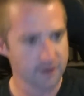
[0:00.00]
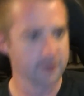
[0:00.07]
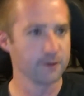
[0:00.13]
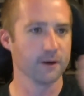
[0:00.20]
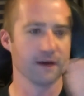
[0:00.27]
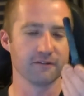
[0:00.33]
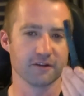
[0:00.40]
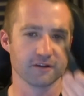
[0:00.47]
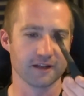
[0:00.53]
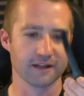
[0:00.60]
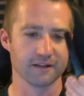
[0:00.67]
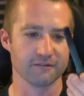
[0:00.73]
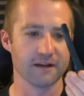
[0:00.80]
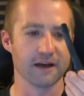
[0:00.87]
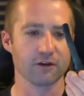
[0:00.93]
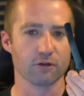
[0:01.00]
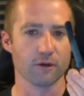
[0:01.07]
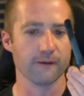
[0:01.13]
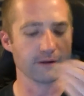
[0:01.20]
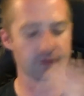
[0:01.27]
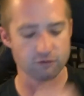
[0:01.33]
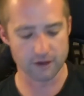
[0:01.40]
you have this little
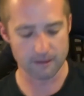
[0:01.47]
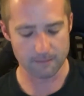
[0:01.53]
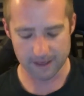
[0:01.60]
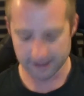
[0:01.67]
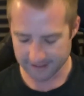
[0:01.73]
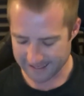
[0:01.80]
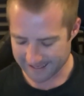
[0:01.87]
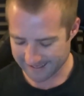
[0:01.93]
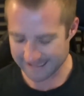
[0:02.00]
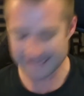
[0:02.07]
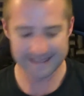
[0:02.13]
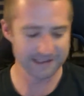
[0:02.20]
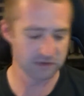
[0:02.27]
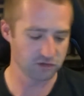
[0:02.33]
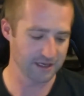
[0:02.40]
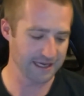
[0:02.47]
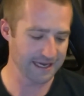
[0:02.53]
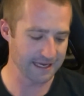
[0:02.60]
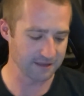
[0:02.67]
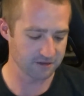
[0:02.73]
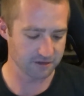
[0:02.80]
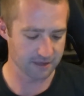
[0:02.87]
Velcro strip, and that is
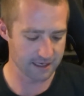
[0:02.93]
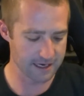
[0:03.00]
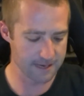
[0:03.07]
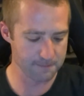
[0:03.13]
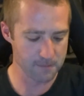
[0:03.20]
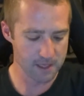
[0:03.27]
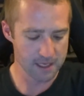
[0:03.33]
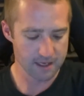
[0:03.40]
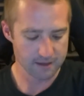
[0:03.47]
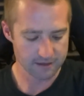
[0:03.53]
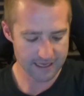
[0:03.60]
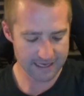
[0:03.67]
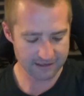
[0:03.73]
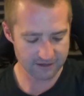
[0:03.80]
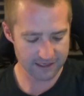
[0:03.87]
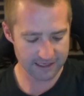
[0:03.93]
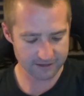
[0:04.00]
it. The headset